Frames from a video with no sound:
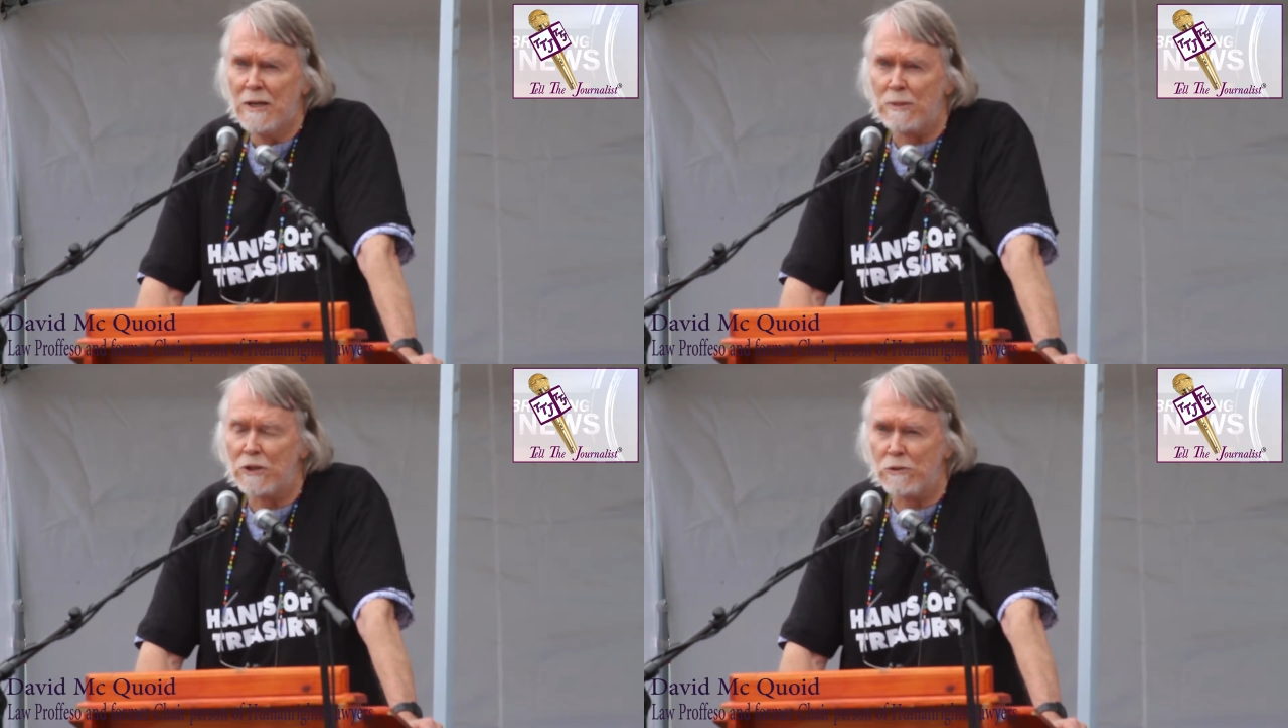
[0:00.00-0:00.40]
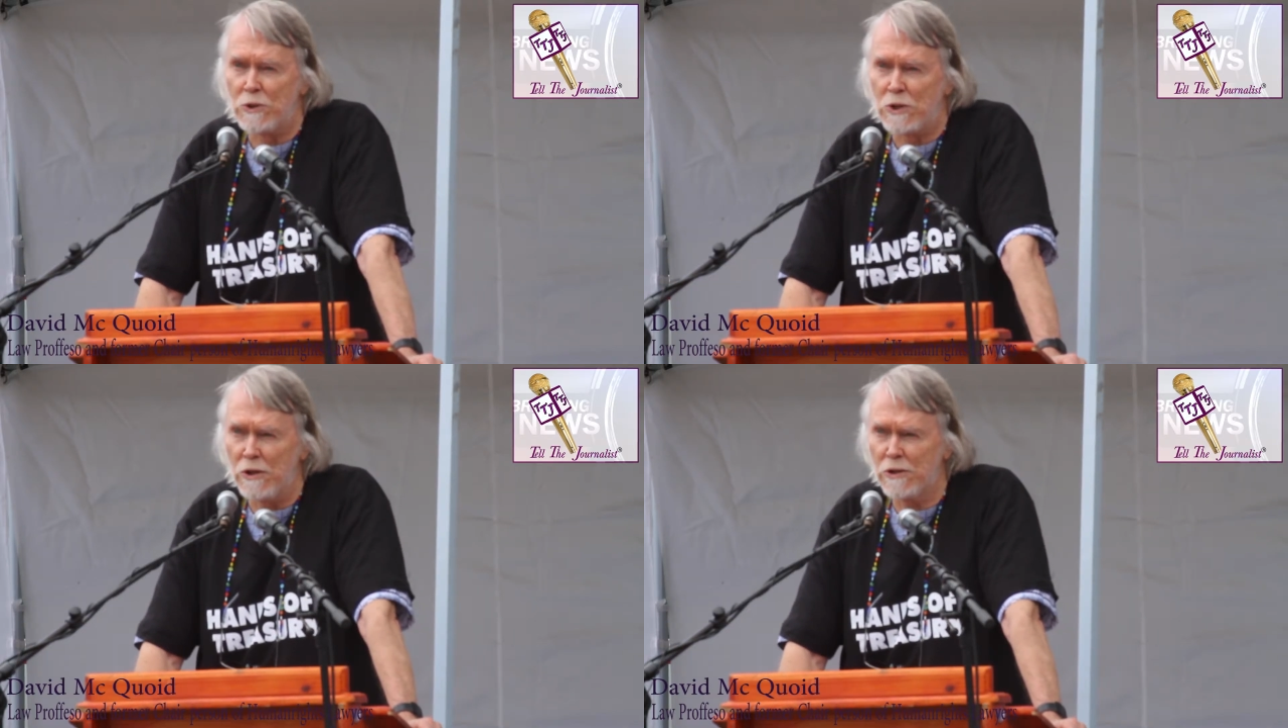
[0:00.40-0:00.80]

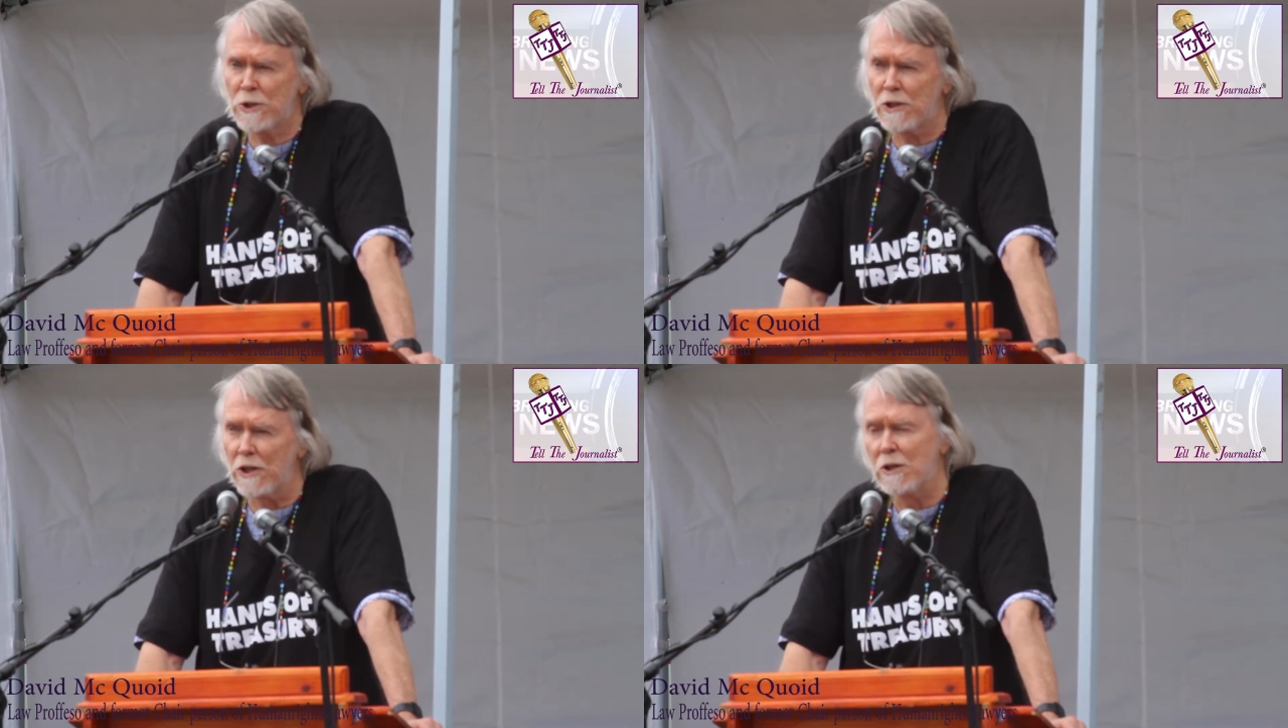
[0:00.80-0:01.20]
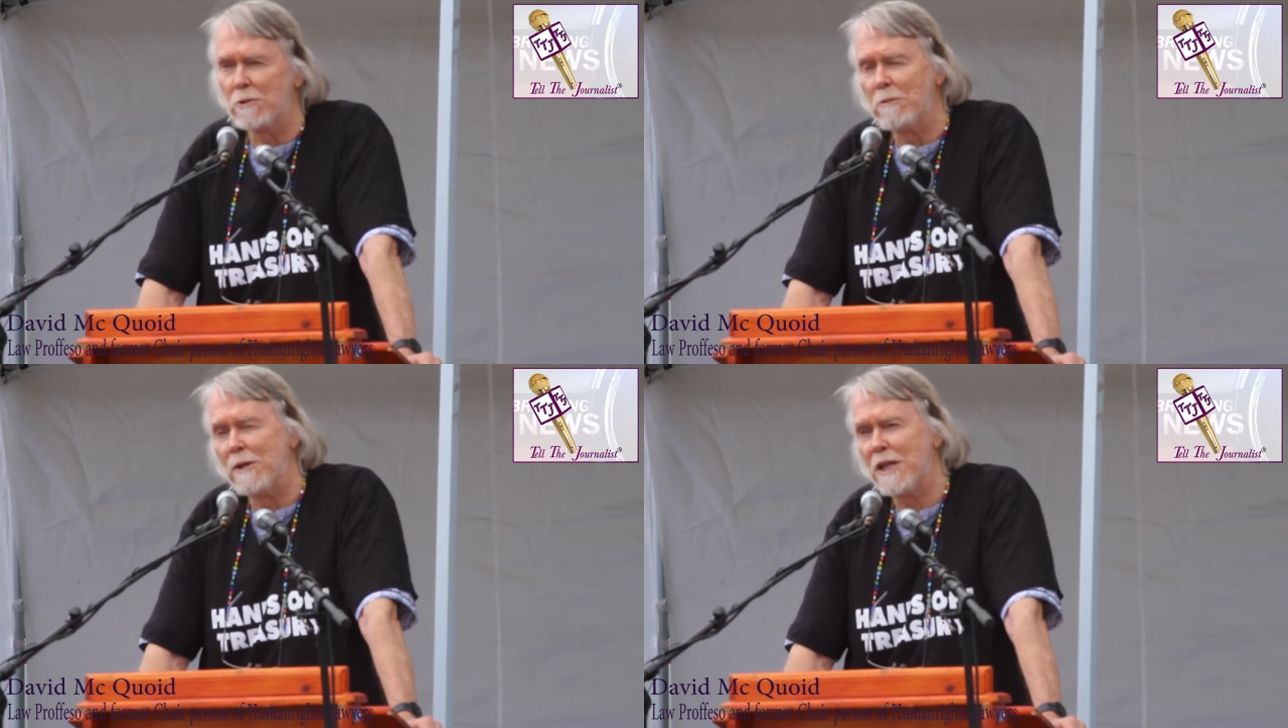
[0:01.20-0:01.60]
because years ago
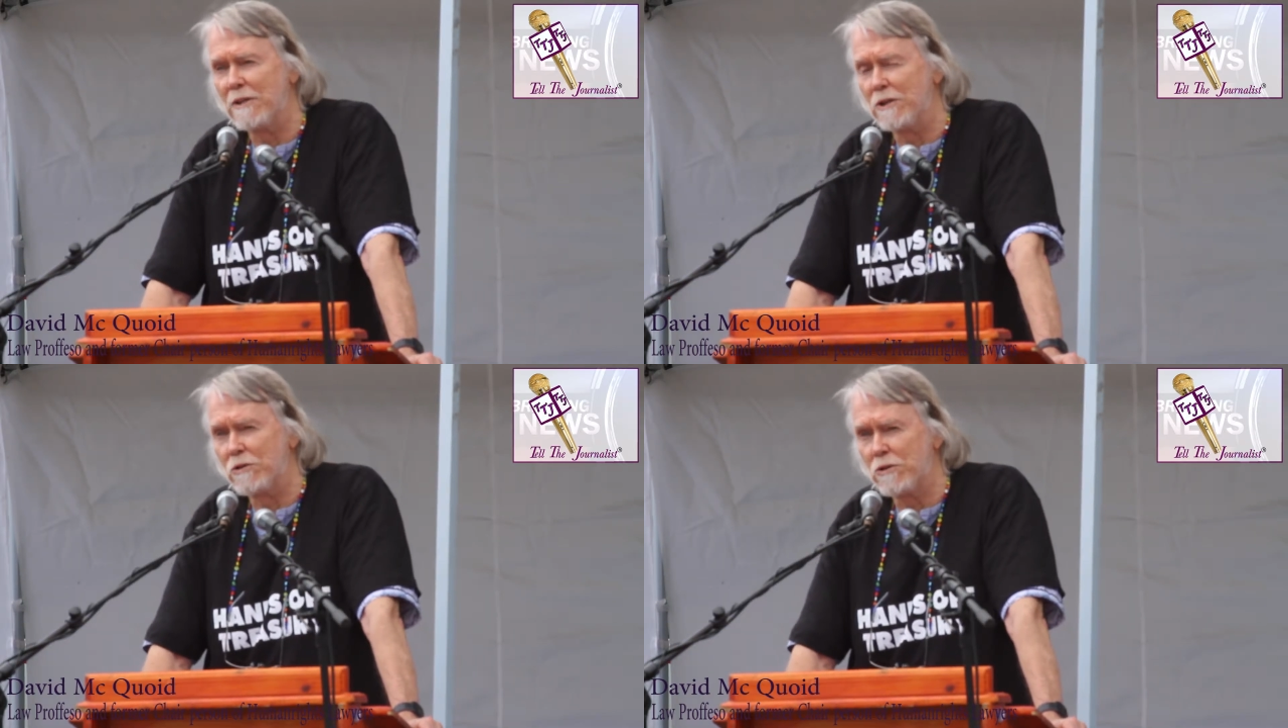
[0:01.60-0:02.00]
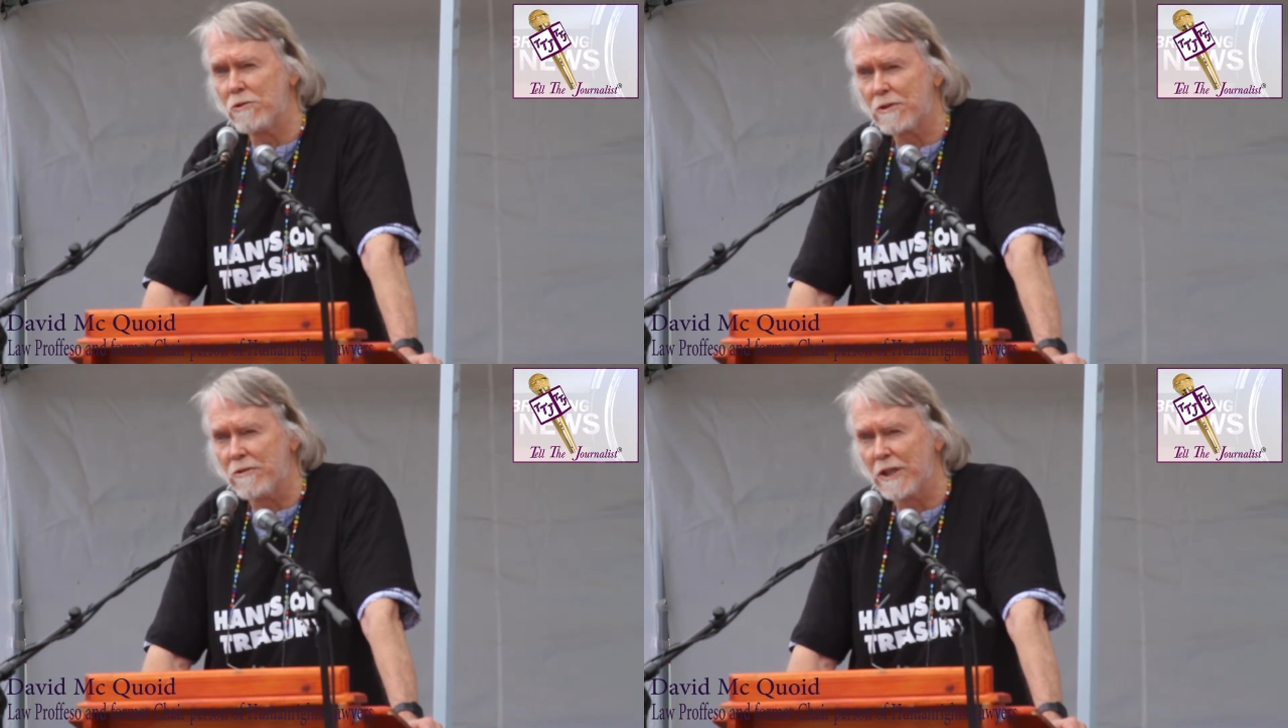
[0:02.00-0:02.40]
when we had the
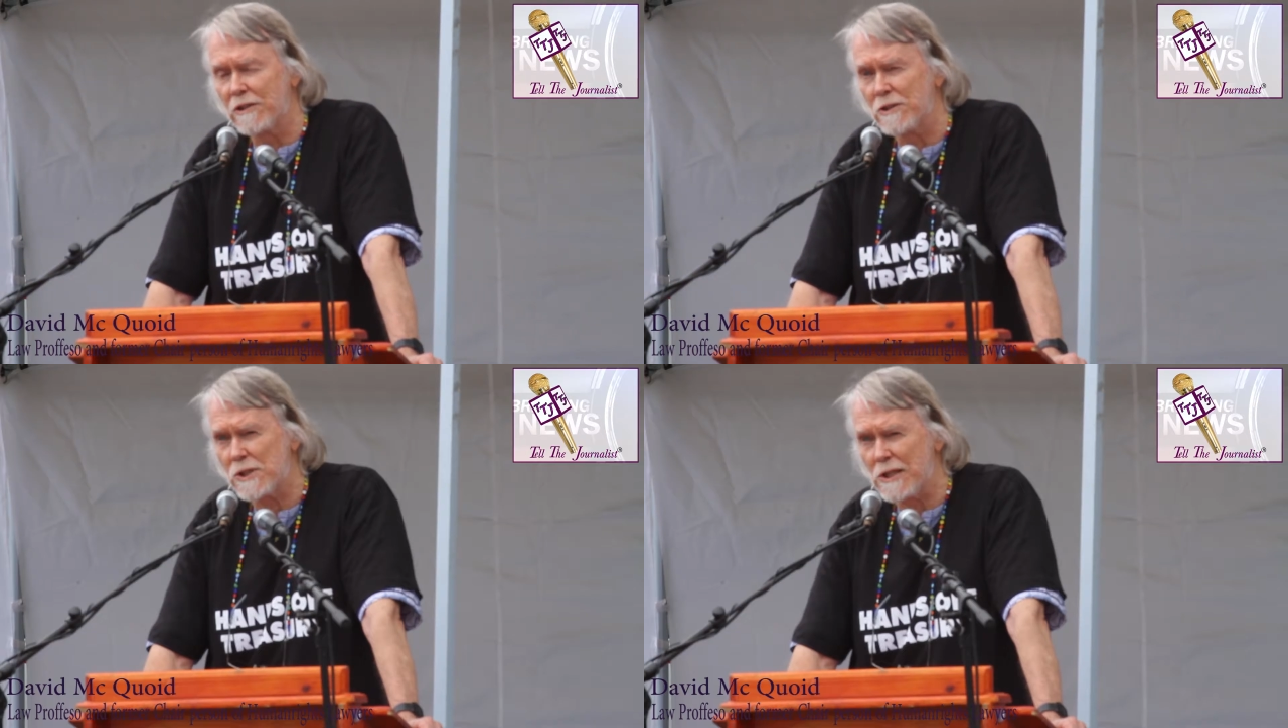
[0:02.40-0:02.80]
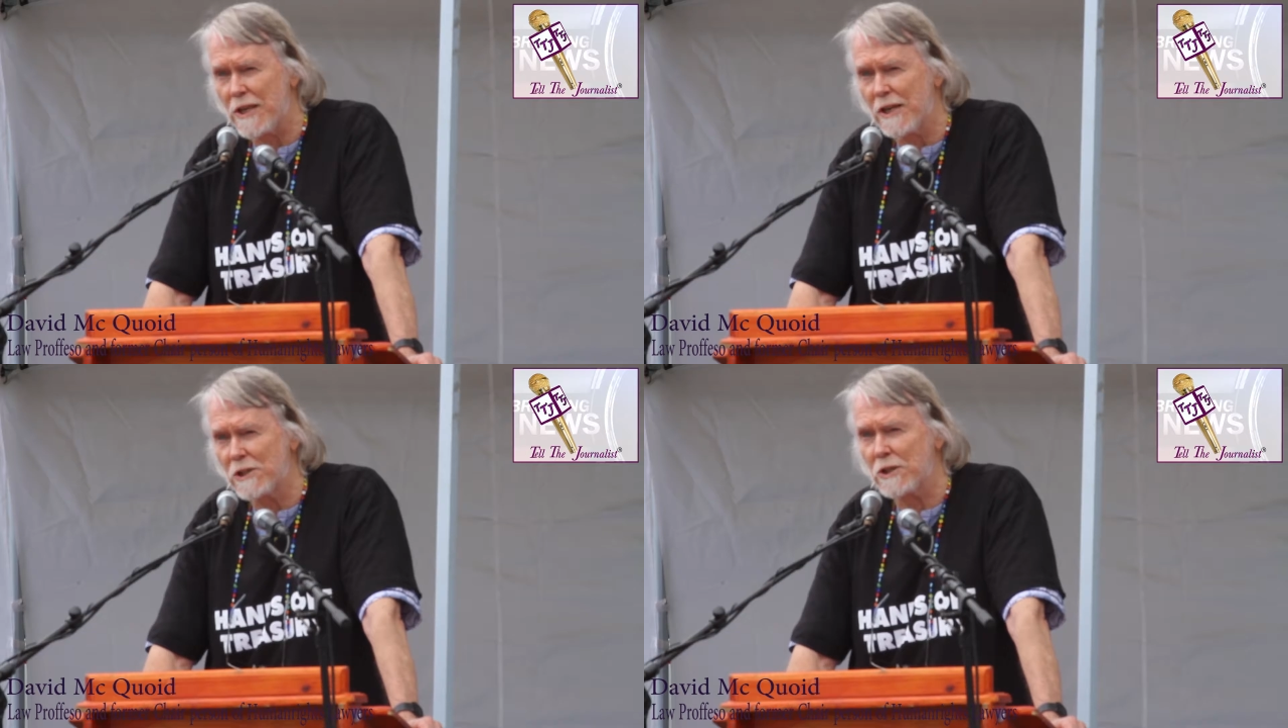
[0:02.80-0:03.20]
Truth and
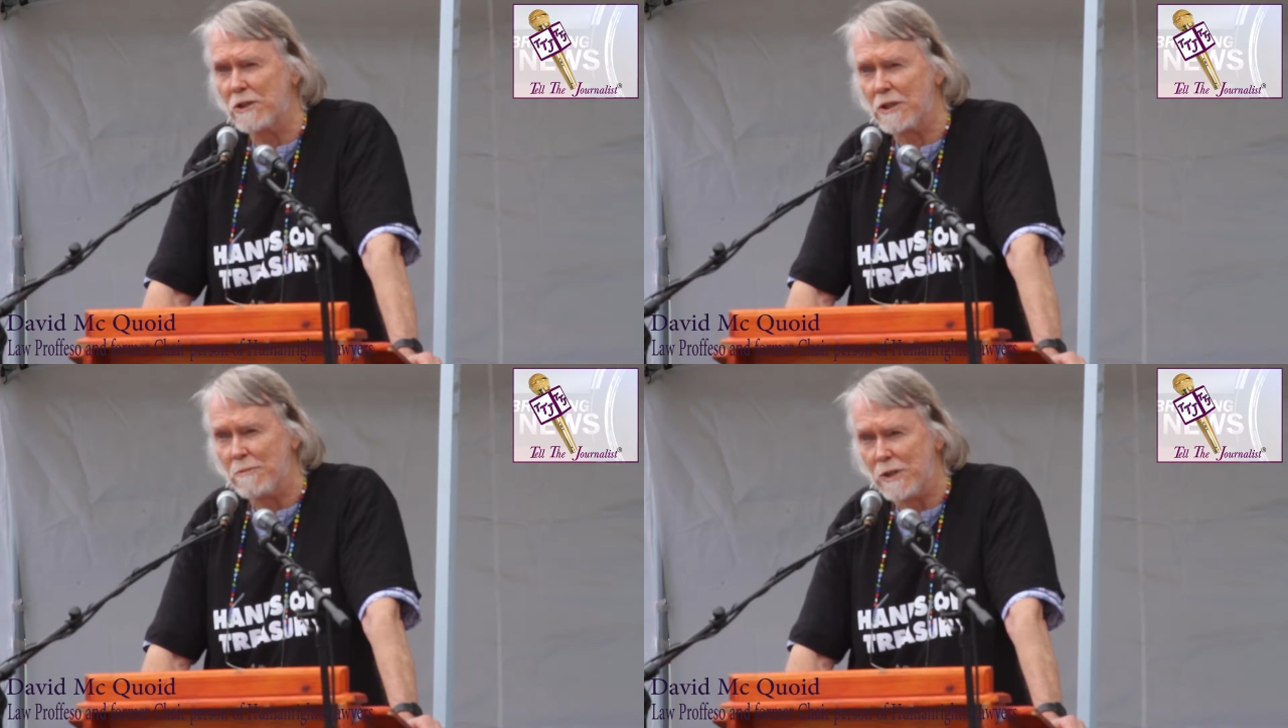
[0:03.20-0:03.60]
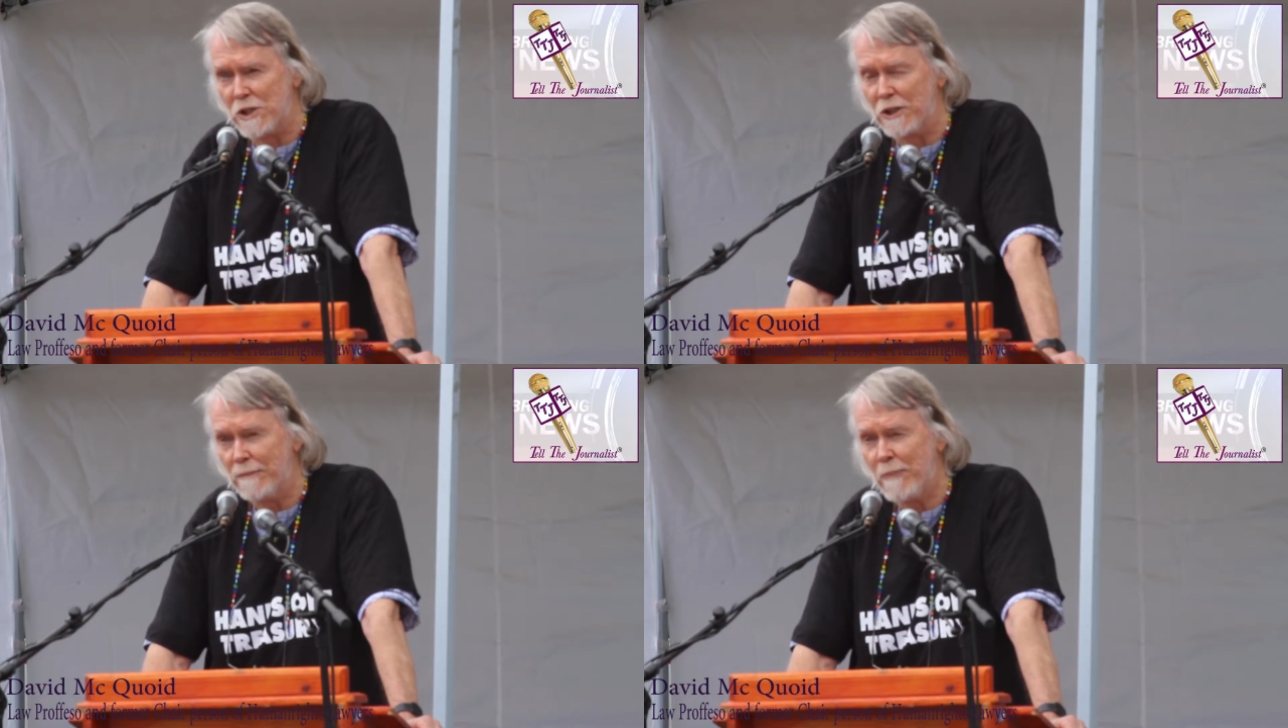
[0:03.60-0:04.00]
Reconciliation
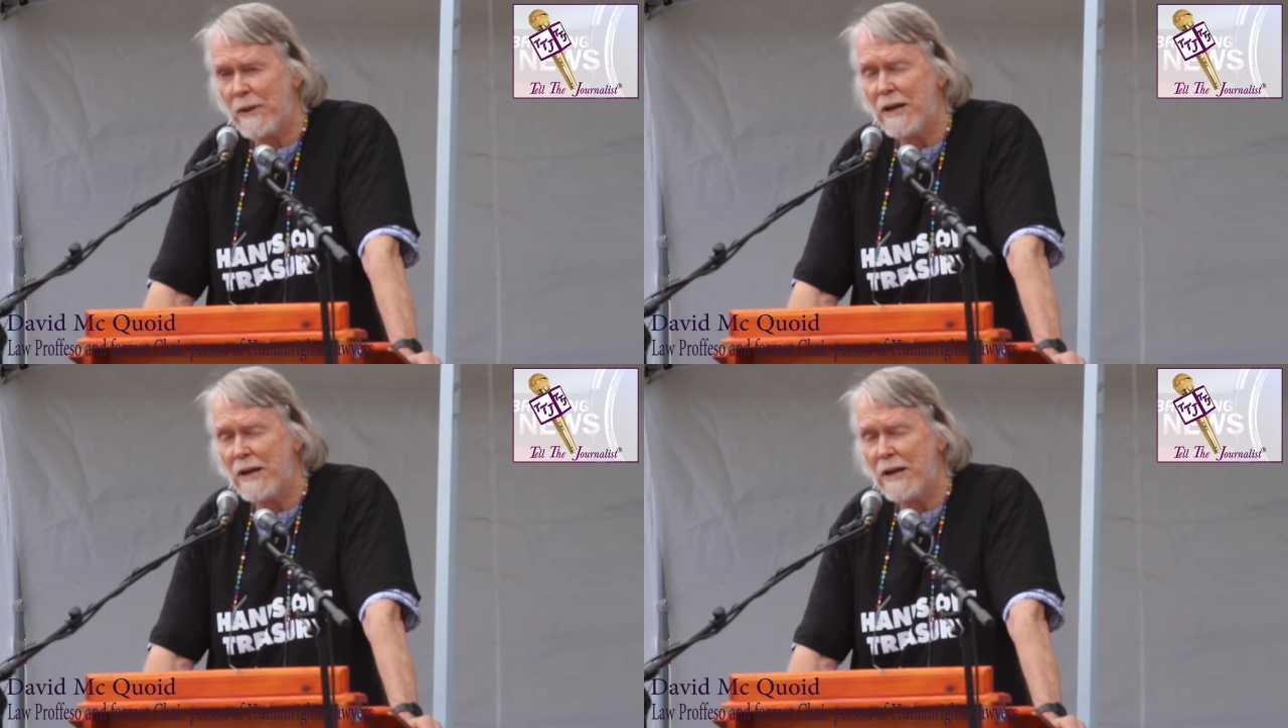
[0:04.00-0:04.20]
Commission,